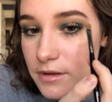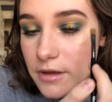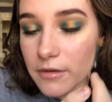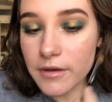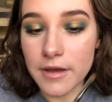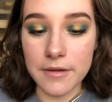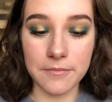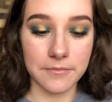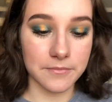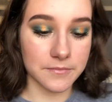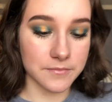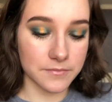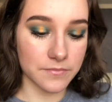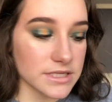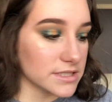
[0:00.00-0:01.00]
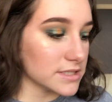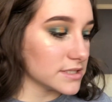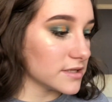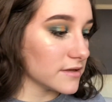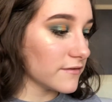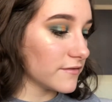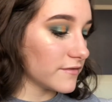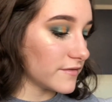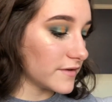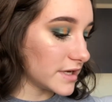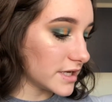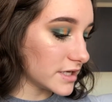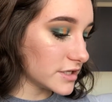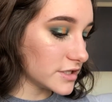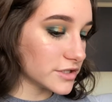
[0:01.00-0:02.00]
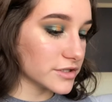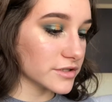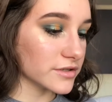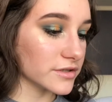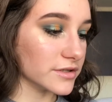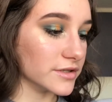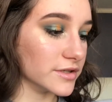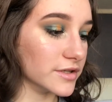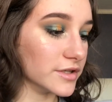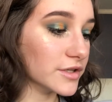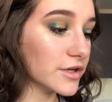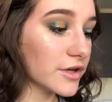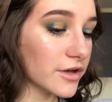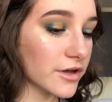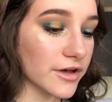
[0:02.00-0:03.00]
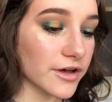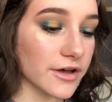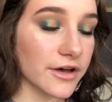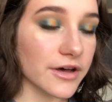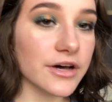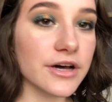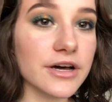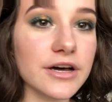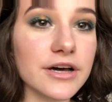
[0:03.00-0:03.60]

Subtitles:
Okay, this is the finished look.